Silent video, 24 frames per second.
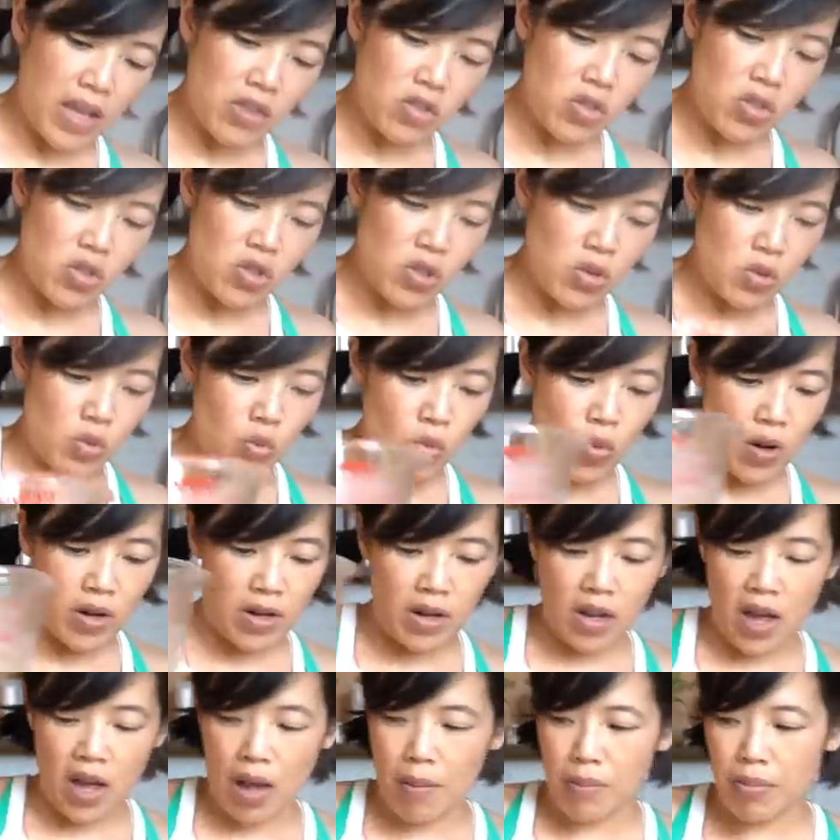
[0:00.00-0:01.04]
Actually, just
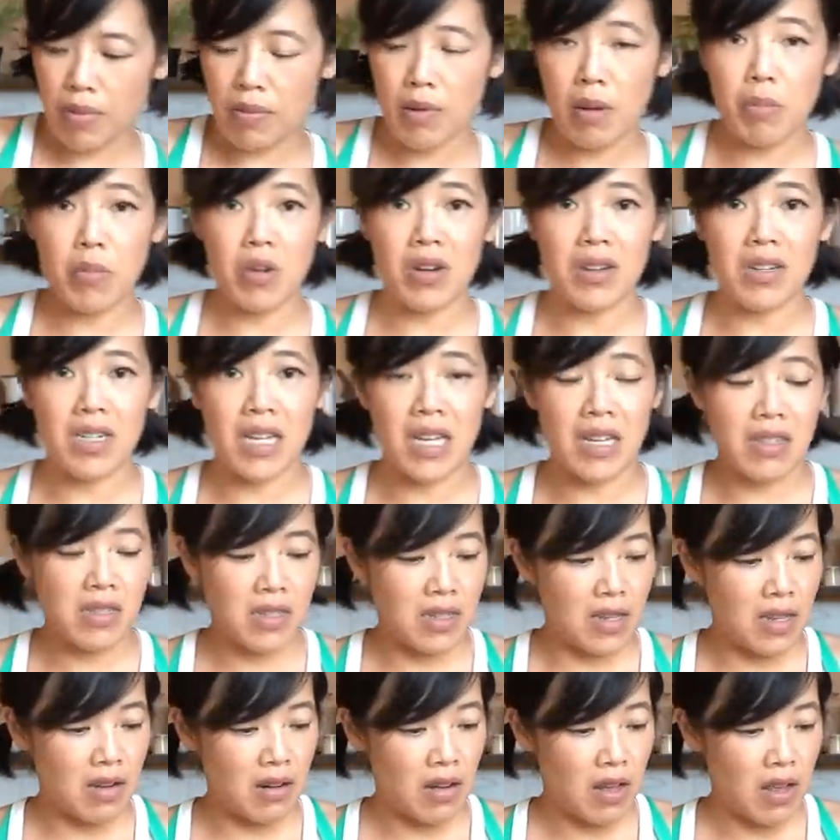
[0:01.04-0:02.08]
one cup. I'm gonna taste
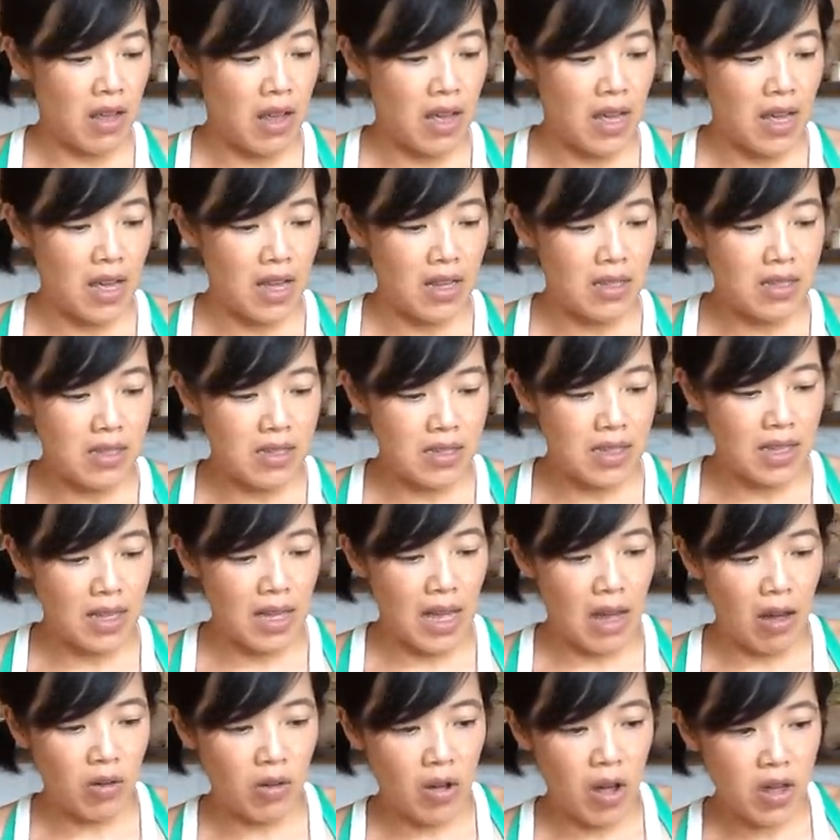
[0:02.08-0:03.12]
it and see
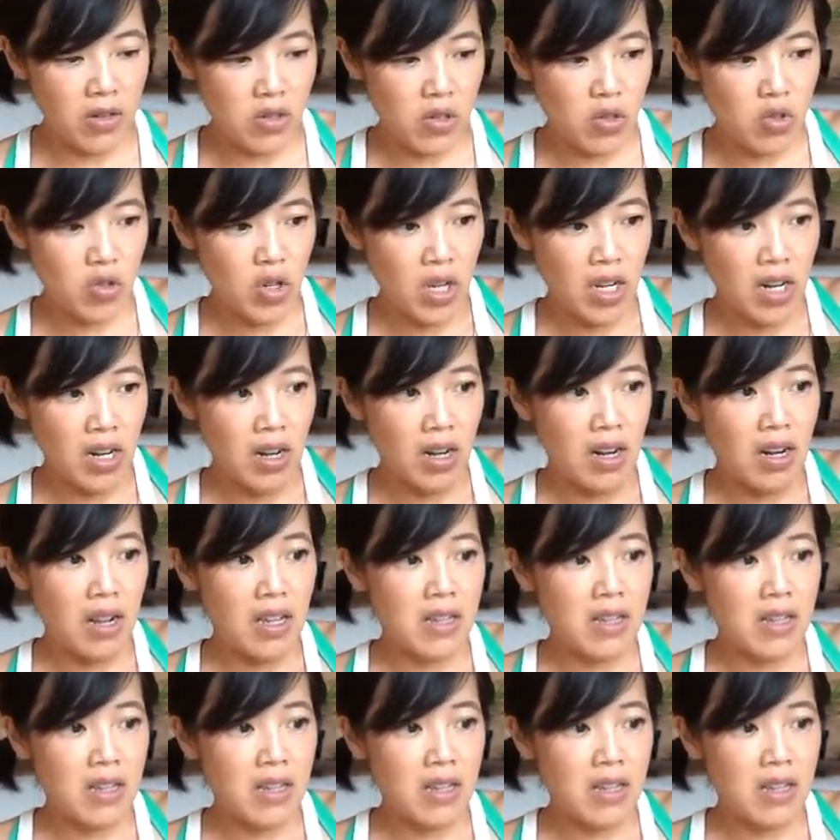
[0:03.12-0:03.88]
how concentrated it